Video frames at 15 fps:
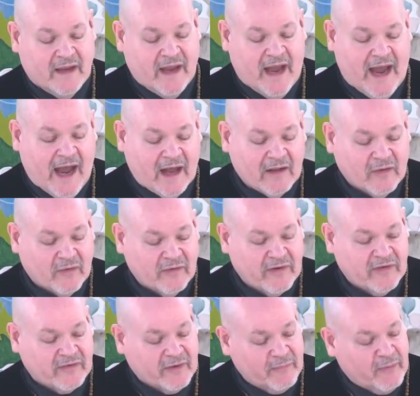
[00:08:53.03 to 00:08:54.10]
I learned
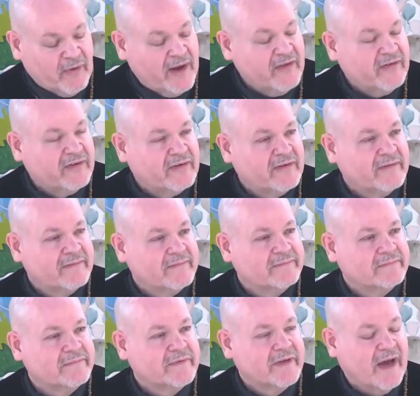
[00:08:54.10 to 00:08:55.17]
to suppress,
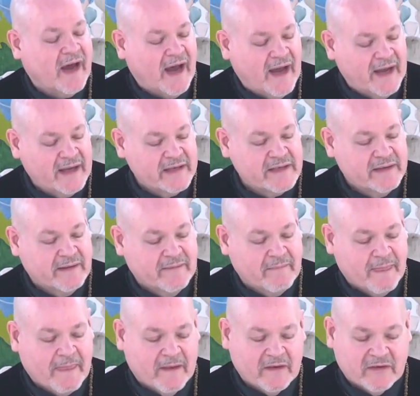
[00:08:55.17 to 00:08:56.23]
to hide,
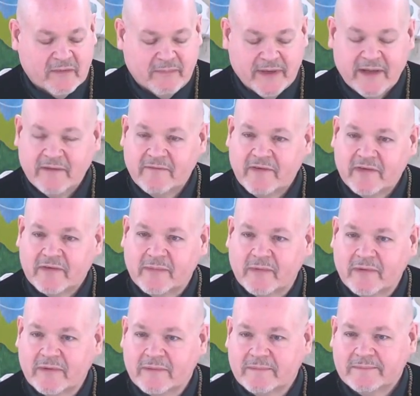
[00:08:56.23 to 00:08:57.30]
to be
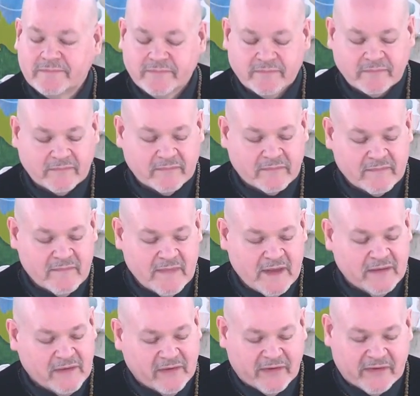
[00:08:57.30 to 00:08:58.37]
invisible,
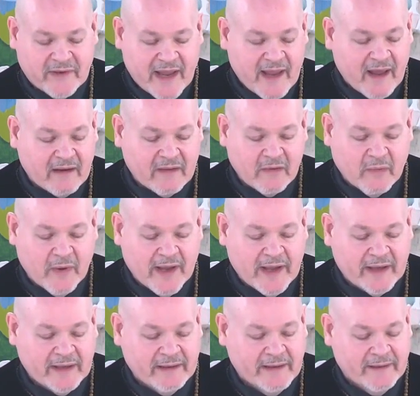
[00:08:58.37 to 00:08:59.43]
to stay out of the
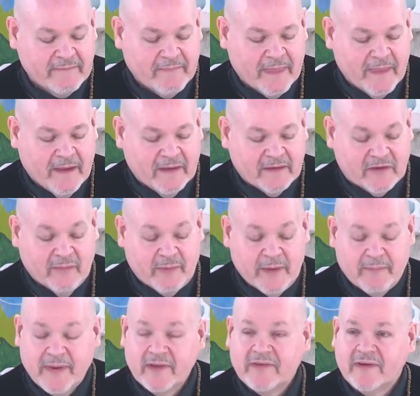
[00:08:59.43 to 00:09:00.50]
way, to be
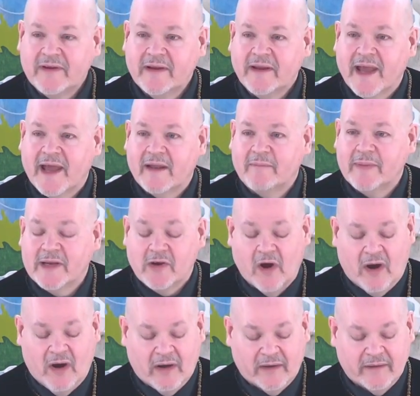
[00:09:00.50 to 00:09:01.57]
busy and be
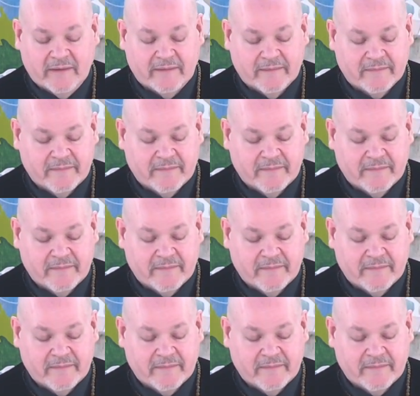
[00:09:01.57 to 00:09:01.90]
gone.